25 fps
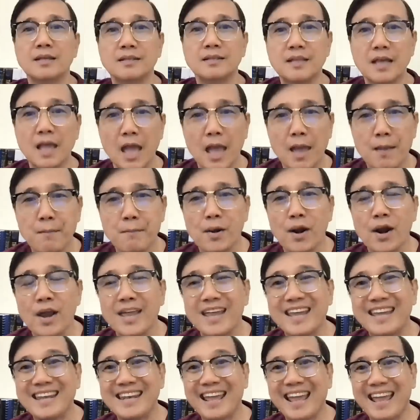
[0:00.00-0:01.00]
the
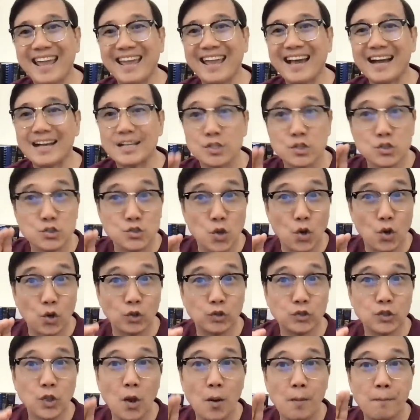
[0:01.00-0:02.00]
mRNA has a
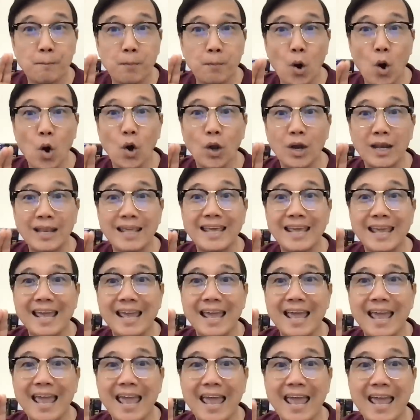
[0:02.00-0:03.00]
so-called
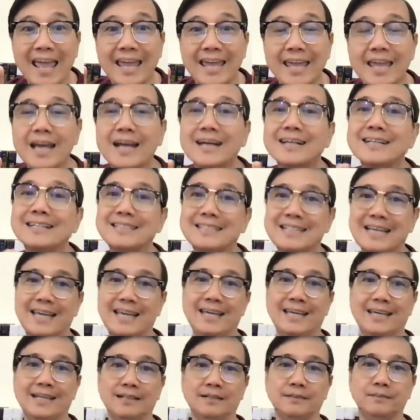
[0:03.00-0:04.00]
poly-A
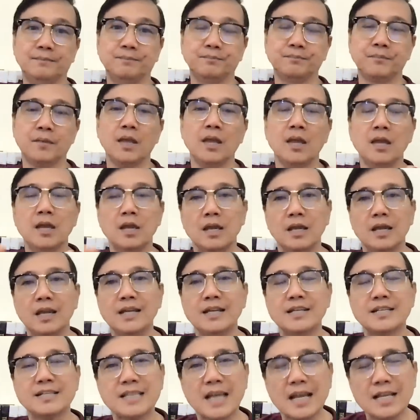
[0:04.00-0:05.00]
tail. In
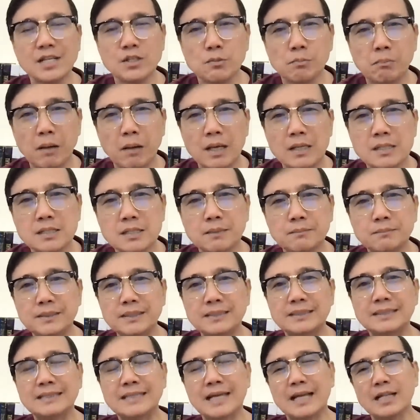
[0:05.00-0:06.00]
the cytoplasm,
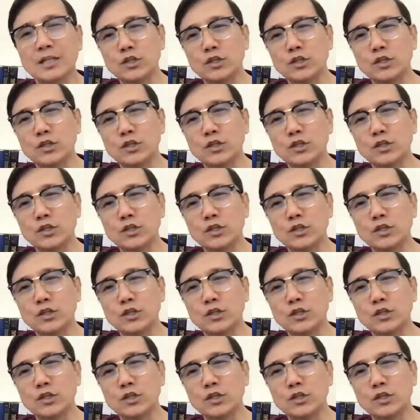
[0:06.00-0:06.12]
this tail